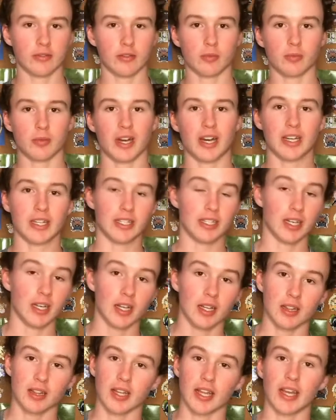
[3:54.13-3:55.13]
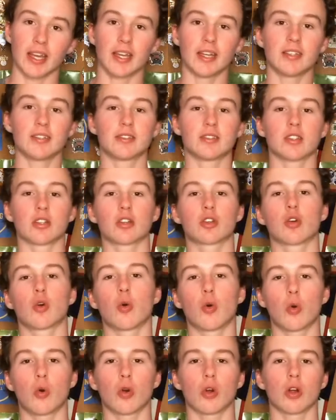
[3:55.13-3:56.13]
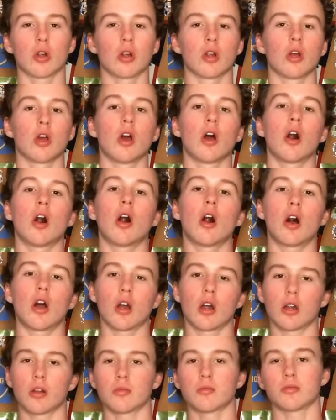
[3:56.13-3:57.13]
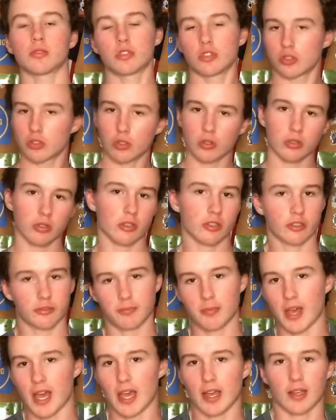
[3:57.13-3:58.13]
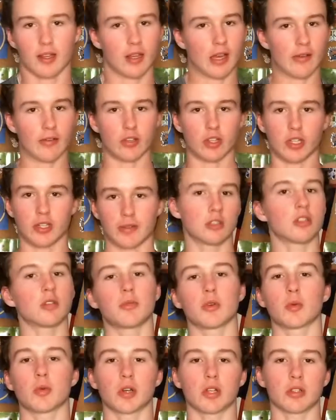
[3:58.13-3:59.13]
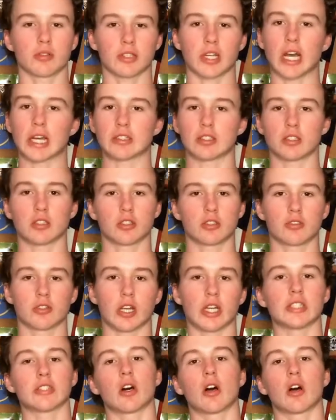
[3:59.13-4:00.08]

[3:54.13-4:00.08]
of your body, legs, core, arms, shoulders, back, everything. Don't be one of those guys that just trains